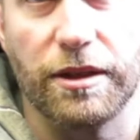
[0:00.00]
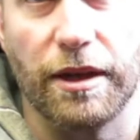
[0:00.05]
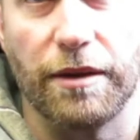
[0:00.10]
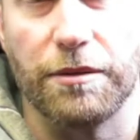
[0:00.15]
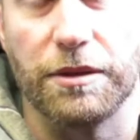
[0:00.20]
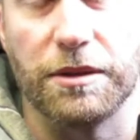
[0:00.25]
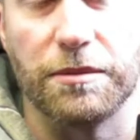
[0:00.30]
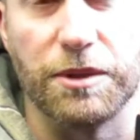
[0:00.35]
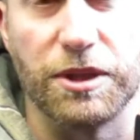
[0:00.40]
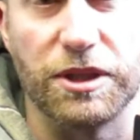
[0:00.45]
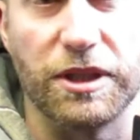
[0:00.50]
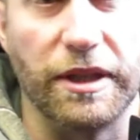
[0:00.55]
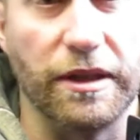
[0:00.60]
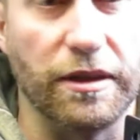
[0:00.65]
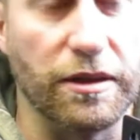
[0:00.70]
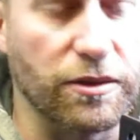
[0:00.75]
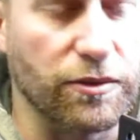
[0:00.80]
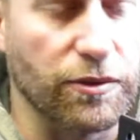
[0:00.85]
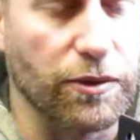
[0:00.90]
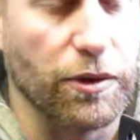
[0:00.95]
I was a
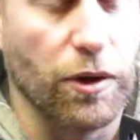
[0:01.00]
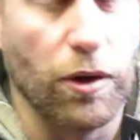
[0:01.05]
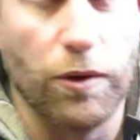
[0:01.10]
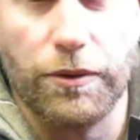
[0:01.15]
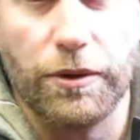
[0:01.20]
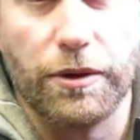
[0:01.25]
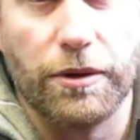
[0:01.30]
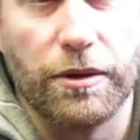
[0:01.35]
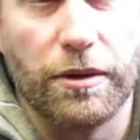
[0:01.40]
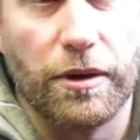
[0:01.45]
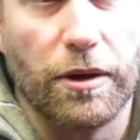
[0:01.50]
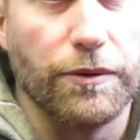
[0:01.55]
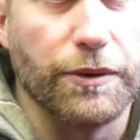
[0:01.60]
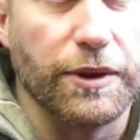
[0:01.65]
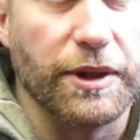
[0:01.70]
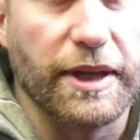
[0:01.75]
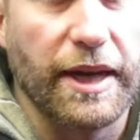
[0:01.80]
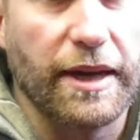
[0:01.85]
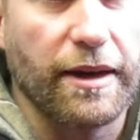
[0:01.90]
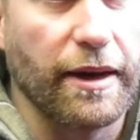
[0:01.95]
machinist for over
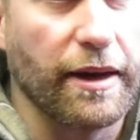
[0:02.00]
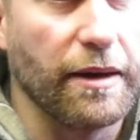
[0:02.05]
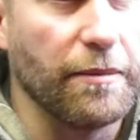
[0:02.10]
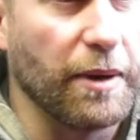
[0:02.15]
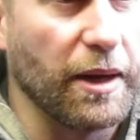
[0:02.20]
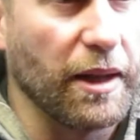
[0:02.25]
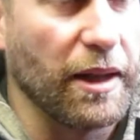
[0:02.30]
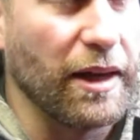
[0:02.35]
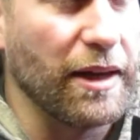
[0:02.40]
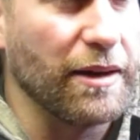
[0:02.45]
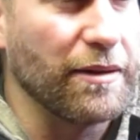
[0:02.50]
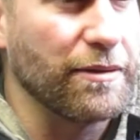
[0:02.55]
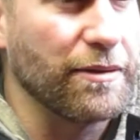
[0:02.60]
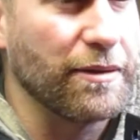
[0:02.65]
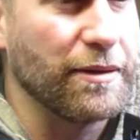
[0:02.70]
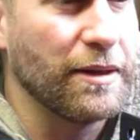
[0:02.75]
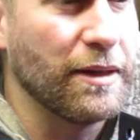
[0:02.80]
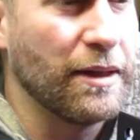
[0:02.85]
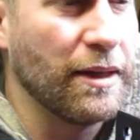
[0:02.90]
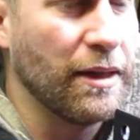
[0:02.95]
a decade of my life.
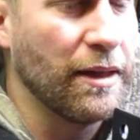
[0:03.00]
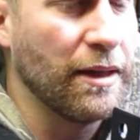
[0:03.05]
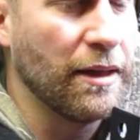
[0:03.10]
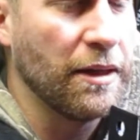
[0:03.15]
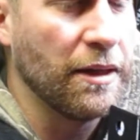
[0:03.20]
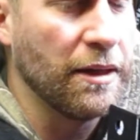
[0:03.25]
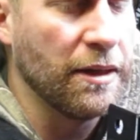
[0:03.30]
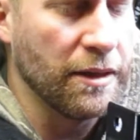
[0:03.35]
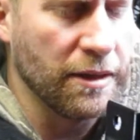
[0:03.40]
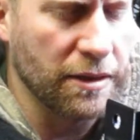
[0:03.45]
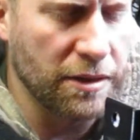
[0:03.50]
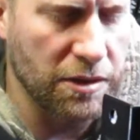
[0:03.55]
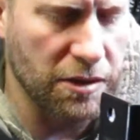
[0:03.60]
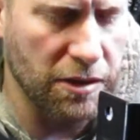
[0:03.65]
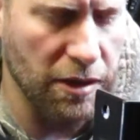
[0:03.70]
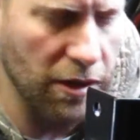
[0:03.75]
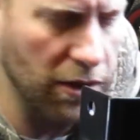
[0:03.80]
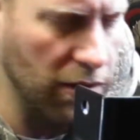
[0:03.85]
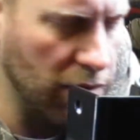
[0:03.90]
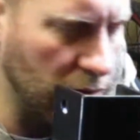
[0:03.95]

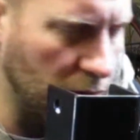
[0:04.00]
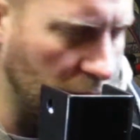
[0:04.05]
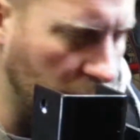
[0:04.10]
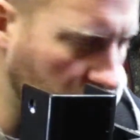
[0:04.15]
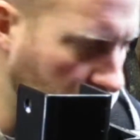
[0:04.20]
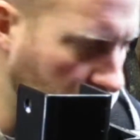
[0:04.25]
So